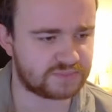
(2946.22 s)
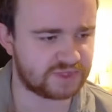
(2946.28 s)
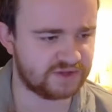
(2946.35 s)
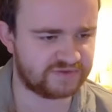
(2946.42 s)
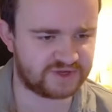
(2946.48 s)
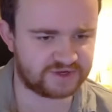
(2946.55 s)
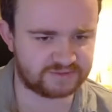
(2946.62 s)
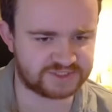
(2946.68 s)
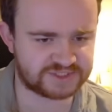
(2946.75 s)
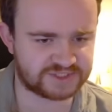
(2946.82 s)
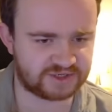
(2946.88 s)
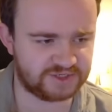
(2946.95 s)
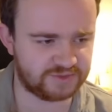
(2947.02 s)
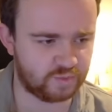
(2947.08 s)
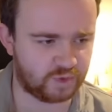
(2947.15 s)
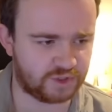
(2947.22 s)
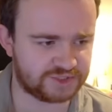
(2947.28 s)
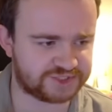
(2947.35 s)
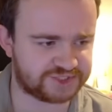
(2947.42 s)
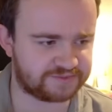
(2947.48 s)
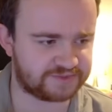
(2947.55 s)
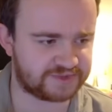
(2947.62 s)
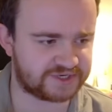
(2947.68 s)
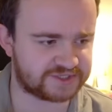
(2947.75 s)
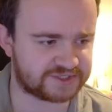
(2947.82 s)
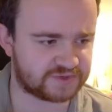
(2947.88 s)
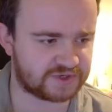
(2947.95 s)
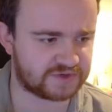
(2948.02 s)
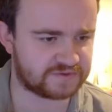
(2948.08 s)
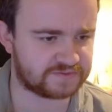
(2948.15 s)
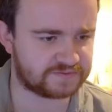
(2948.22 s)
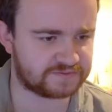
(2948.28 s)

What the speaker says: I think I'm discarding 1 Jinbe as well.